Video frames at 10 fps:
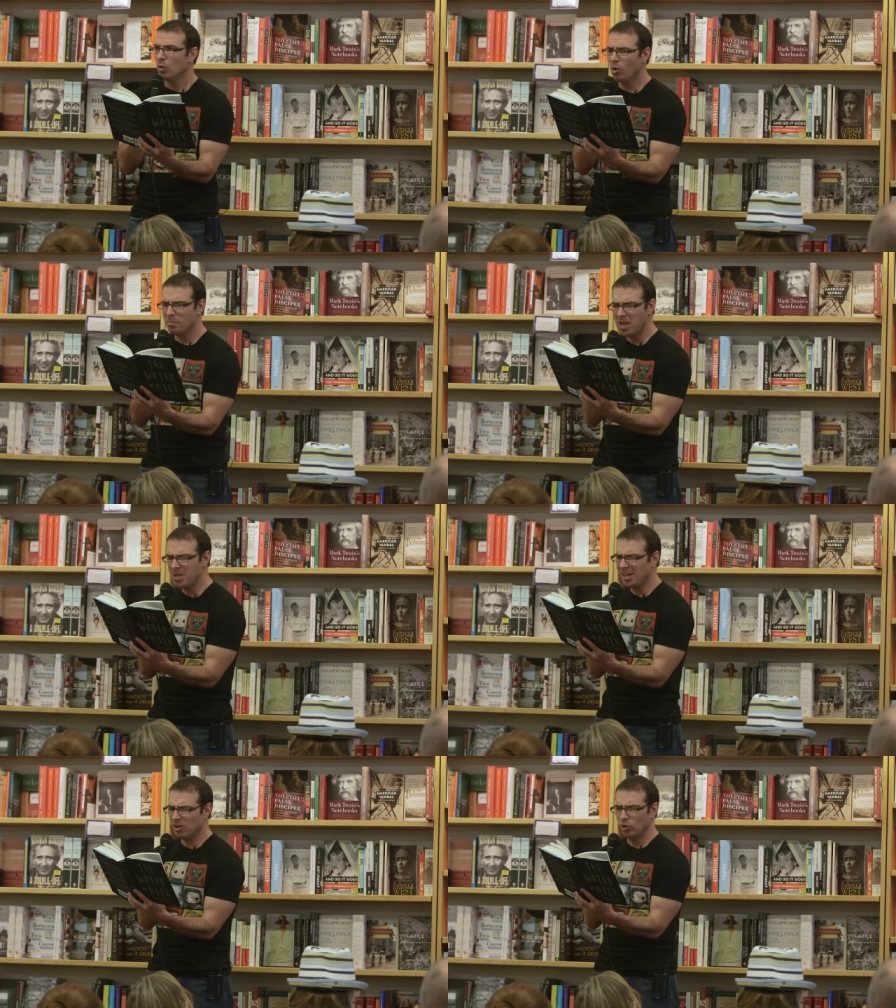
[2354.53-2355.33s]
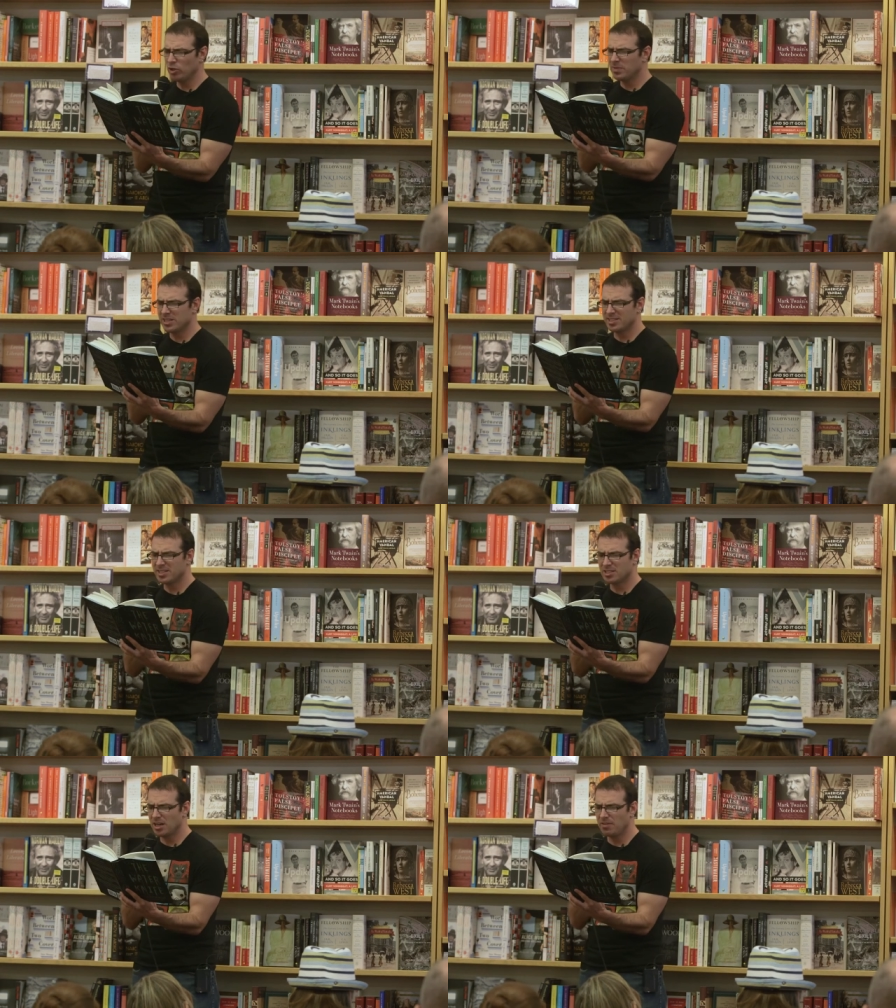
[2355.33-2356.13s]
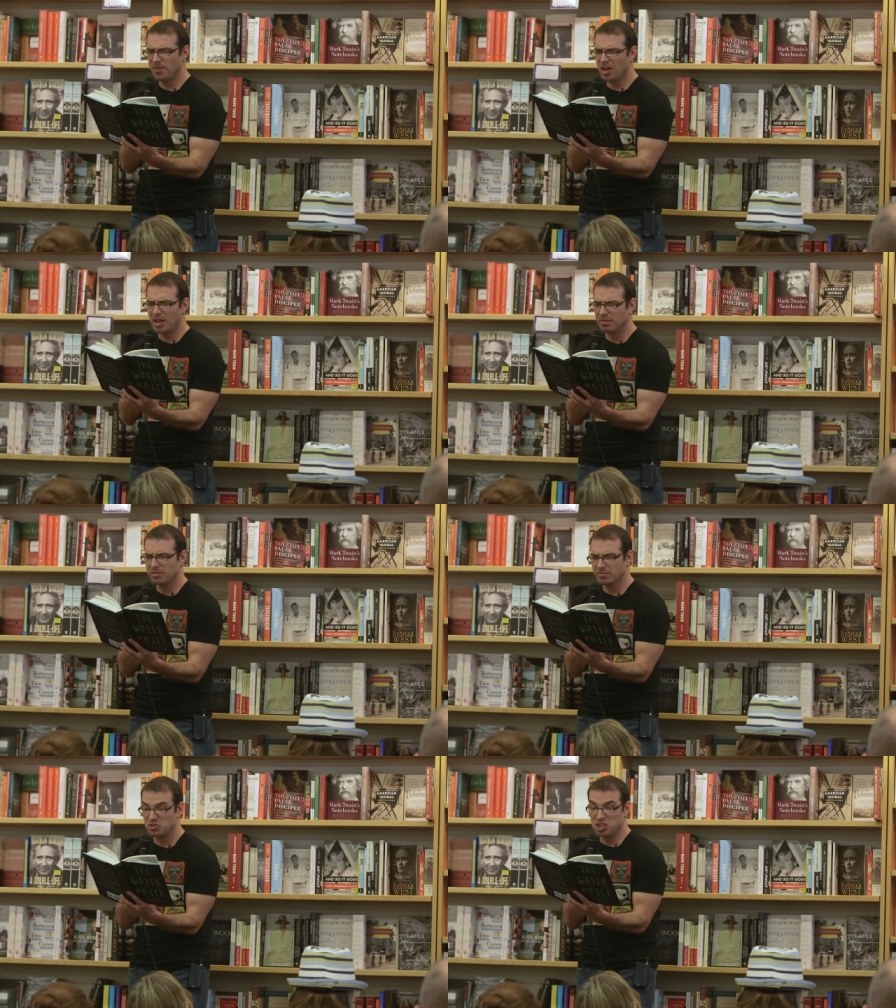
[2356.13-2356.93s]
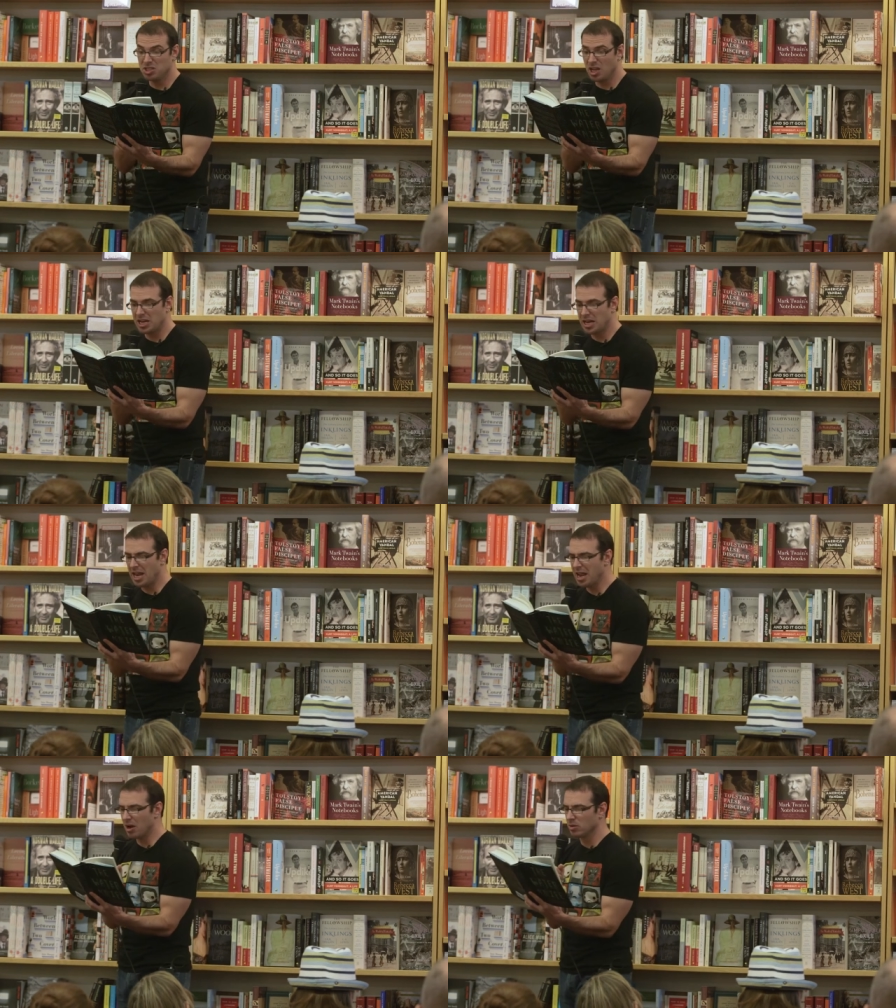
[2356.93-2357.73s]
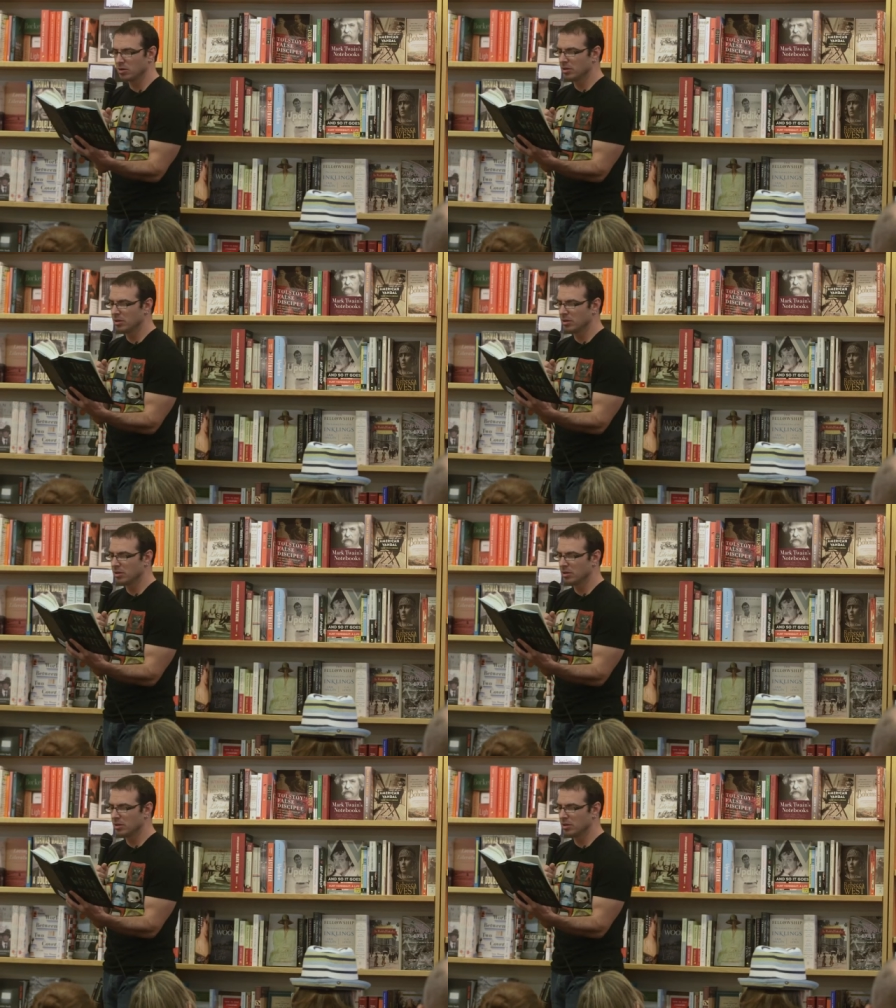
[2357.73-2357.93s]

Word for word: Or maybe it had only been six ninety-five, just like now.